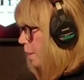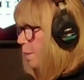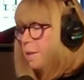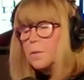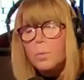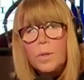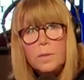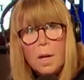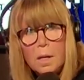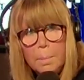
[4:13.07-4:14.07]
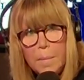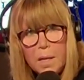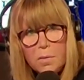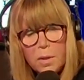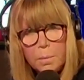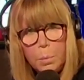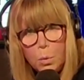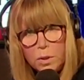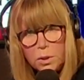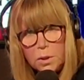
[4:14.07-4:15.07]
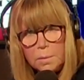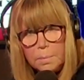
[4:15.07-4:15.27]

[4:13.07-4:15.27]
This was an amazing portion.